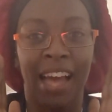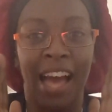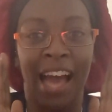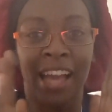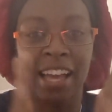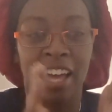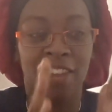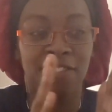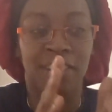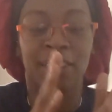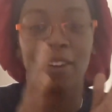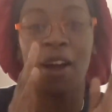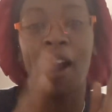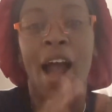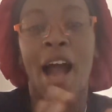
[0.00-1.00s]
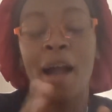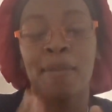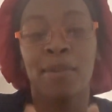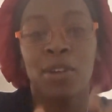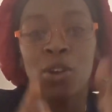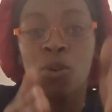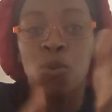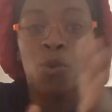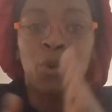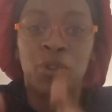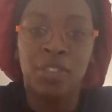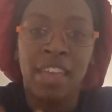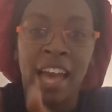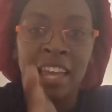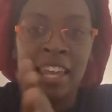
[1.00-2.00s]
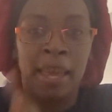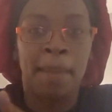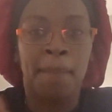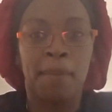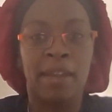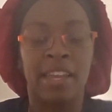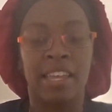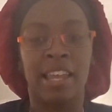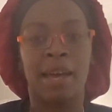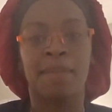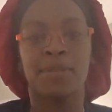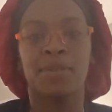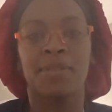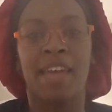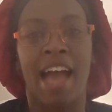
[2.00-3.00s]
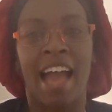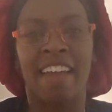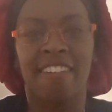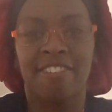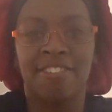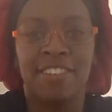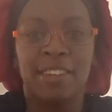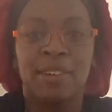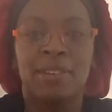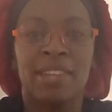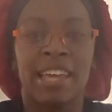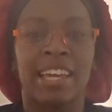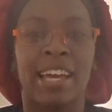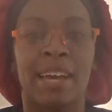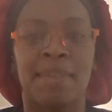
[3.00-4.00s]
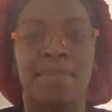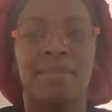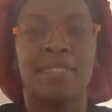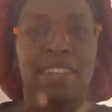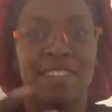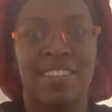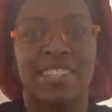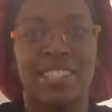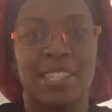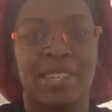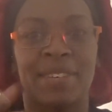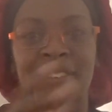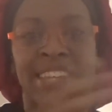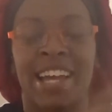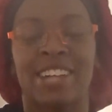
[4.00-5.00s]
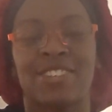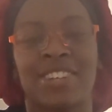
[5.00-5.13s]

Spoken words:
I got to figure out how I'm going to word that and break it up so that I feel like I'm giving it to you and not